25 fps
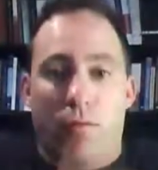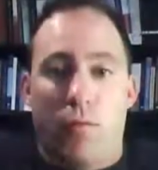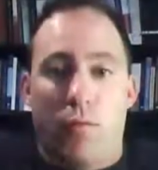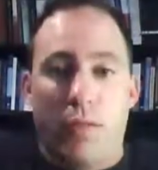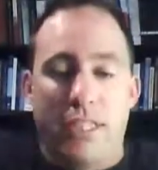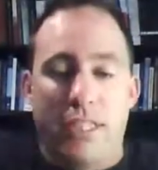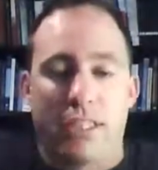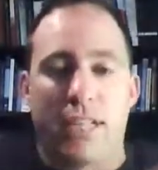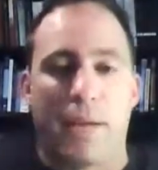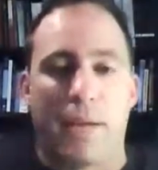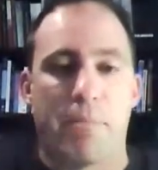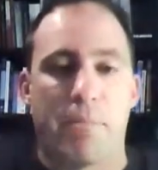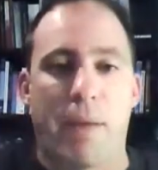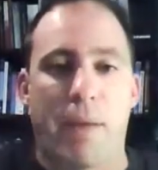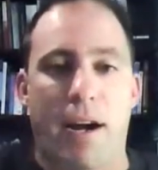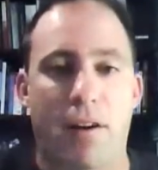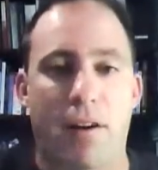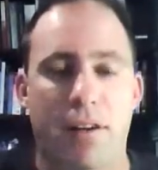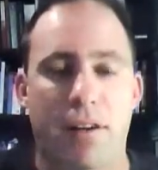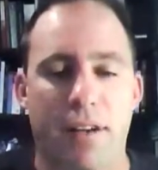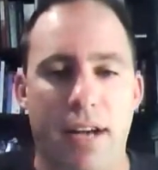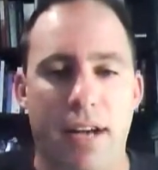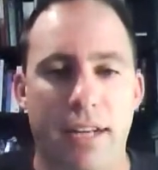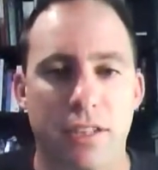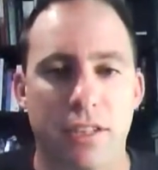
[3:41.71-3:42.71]
reach that
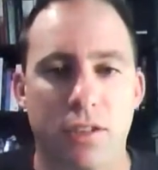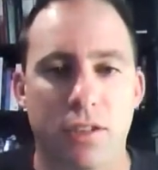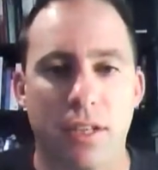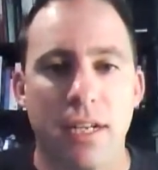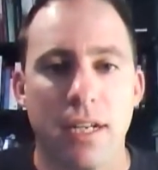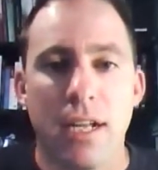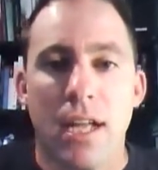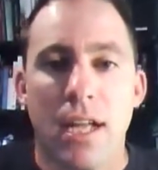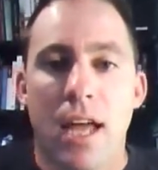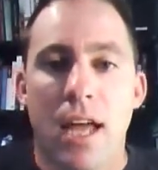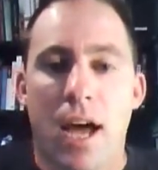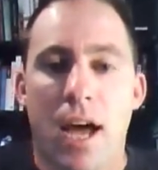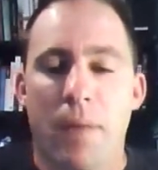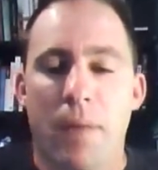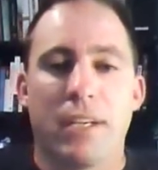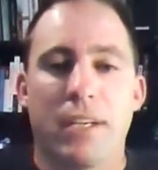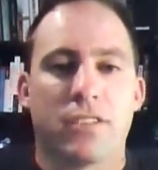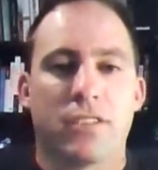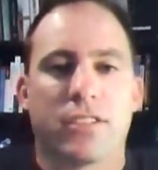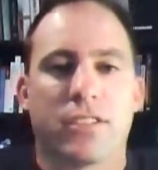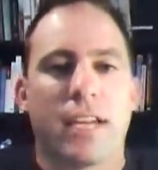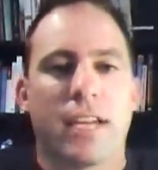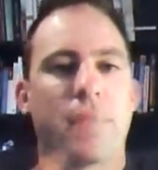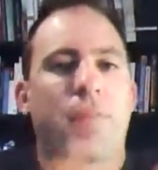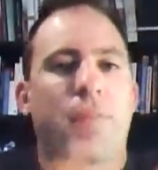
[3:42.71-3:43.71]
barrier to entry. I mean,
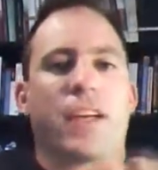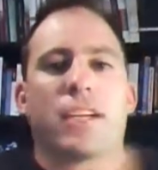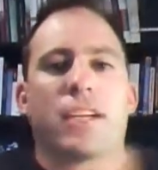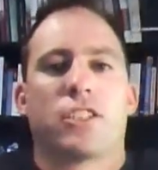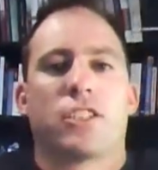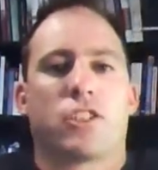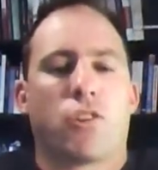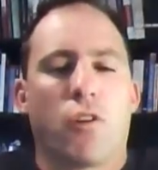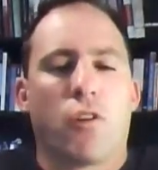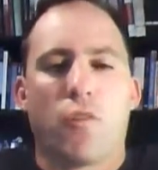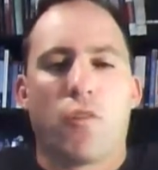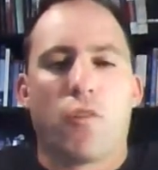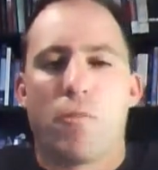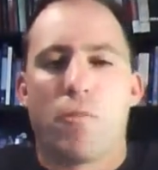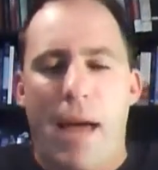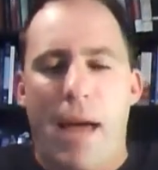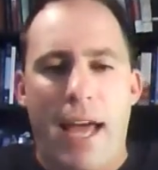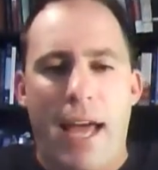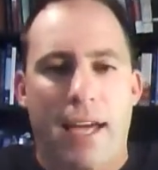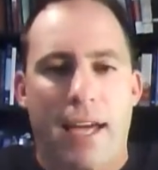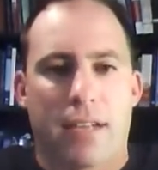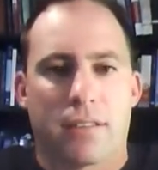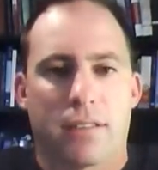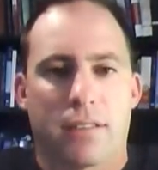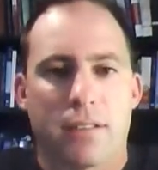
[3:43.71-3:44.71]
the same thing is true of
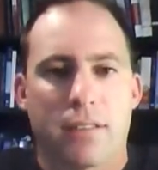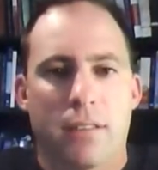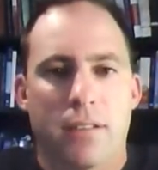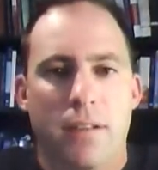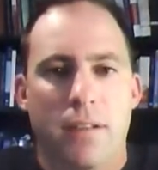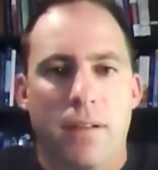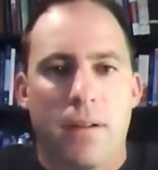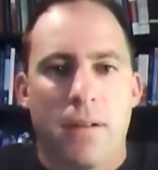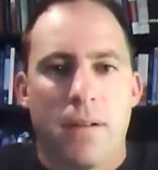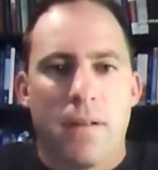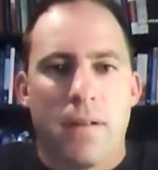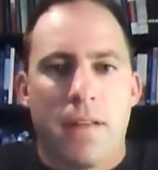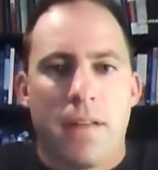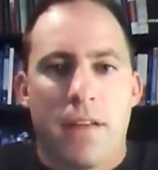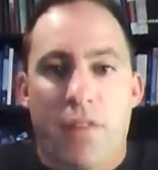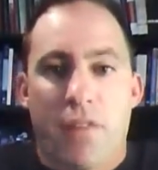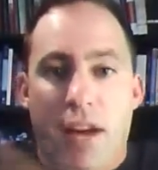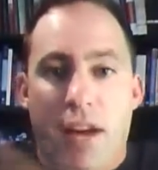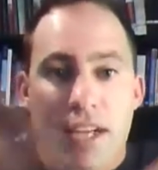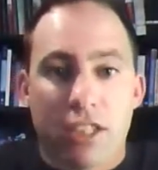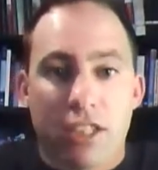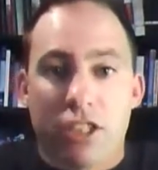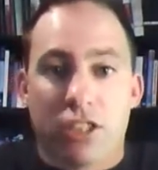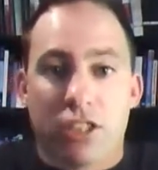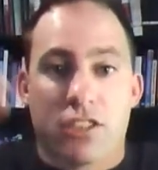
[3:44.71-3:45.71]
banks. If I
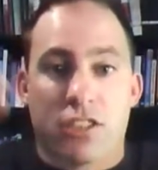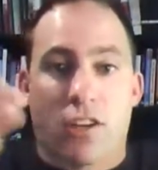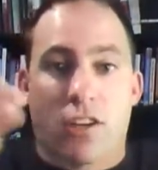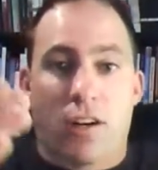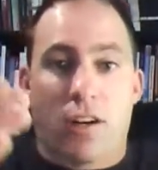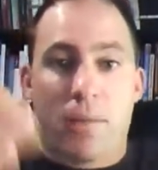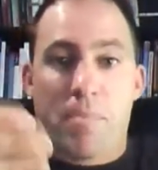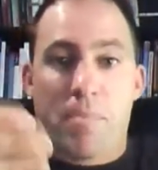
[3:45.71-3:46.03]
could just start a